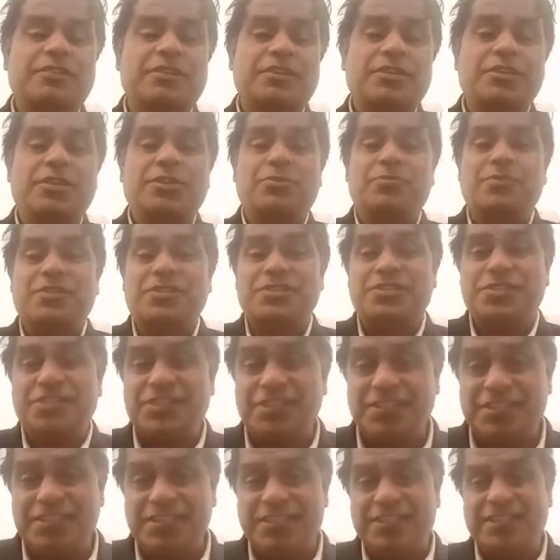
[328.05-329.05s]
Even
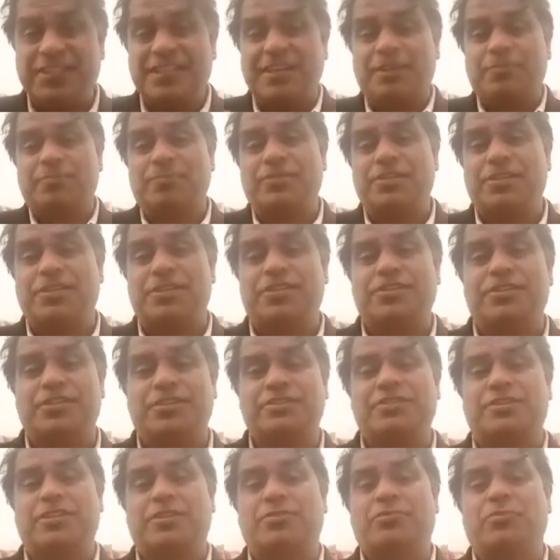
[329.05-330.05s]
GTE
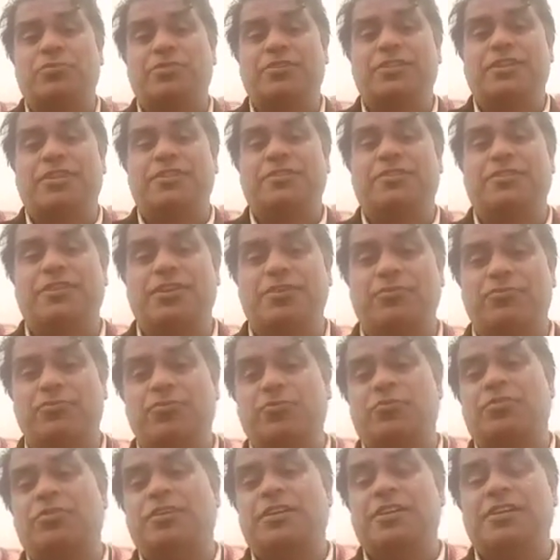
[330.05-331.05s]
applications are going on.
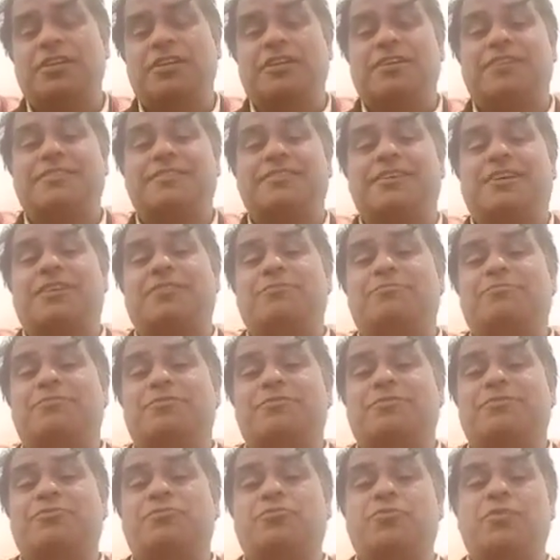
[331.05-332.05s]
Therefore, the
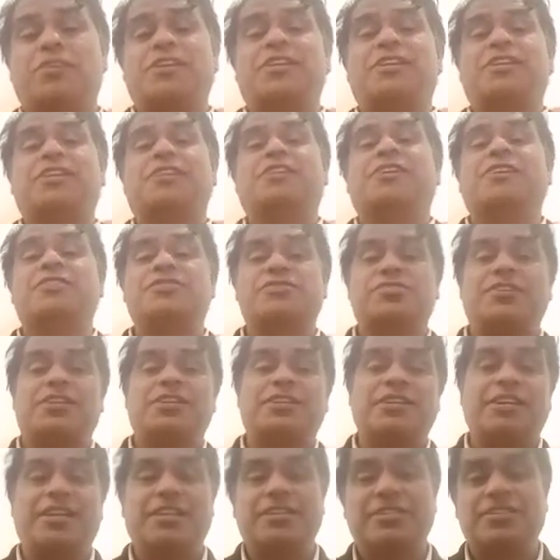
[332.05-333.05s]
quality
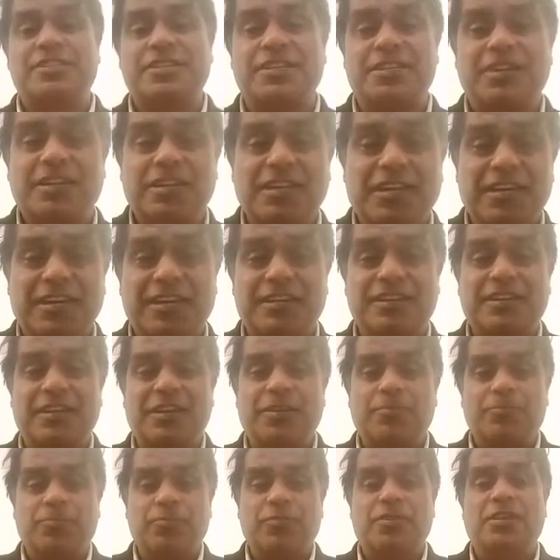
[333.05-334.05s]
consultants are
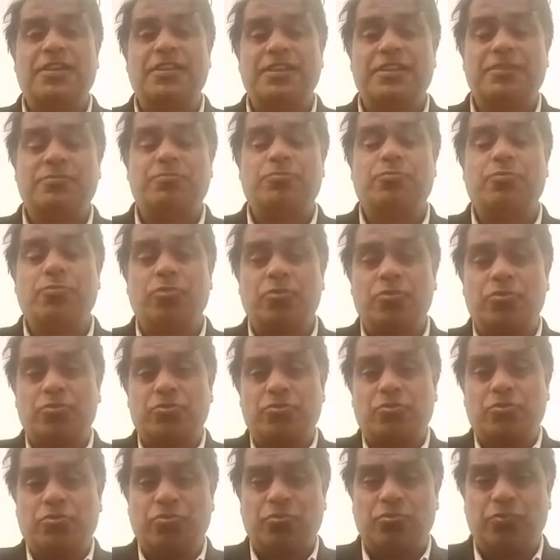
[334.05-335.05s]
applying
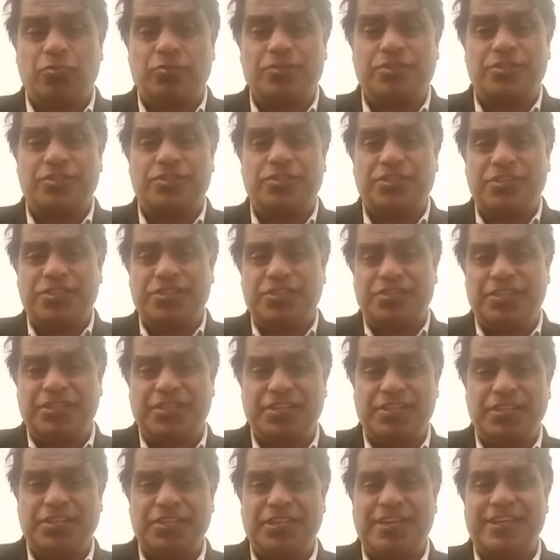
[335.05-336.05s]
both rules,
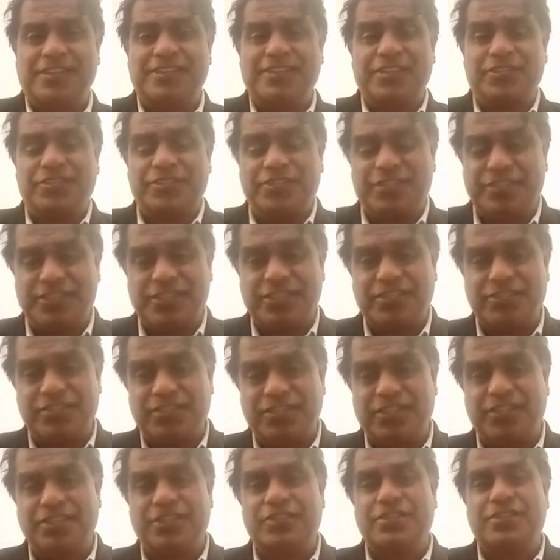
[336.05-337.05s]
GTE and the
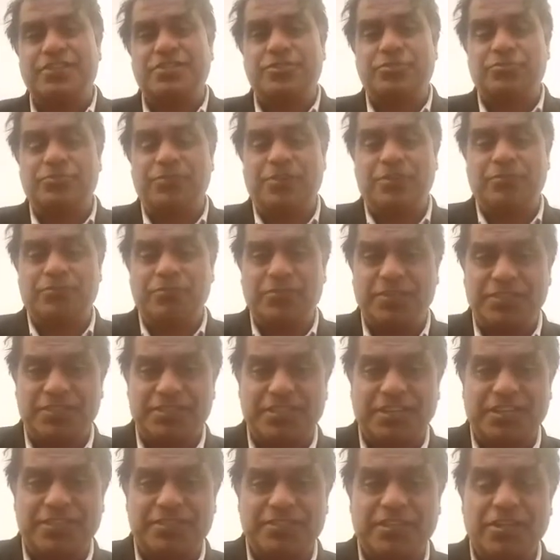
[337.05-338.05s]
GST, in the student
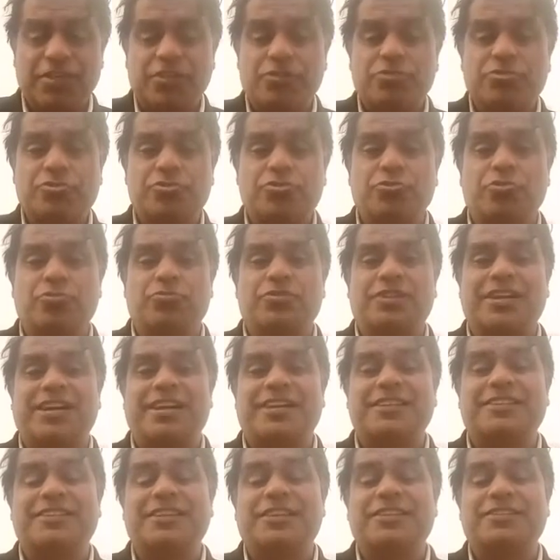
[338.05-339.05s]
visas, so
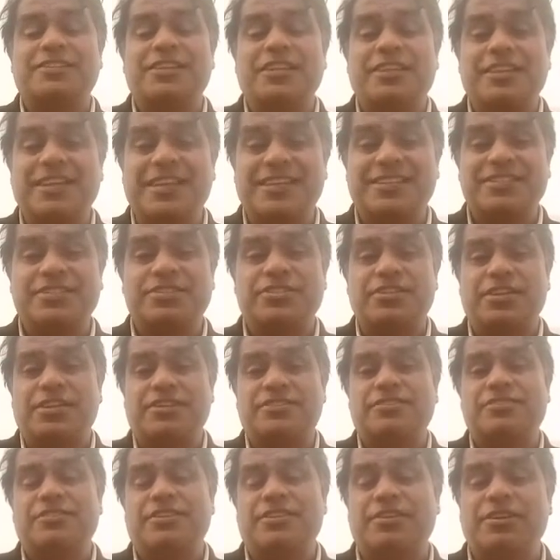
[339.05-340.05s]
that there is a less
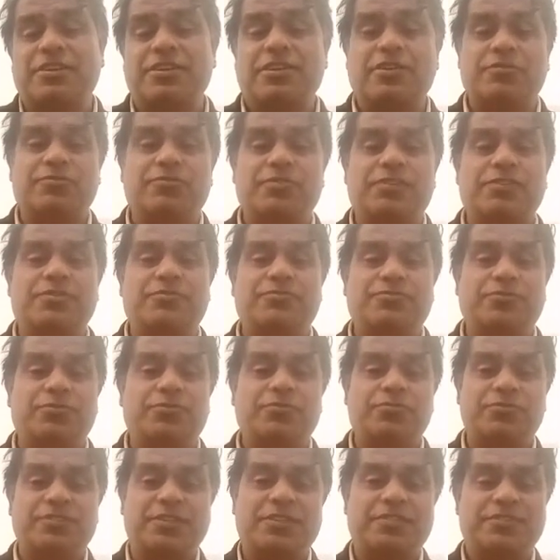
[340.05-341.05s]
chance of the
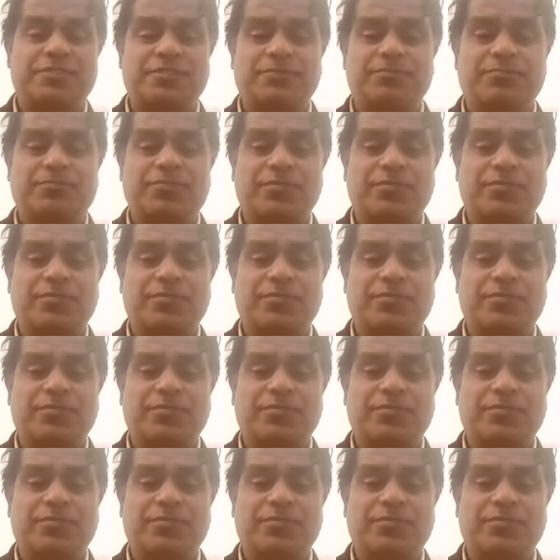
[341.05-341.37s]
refusals.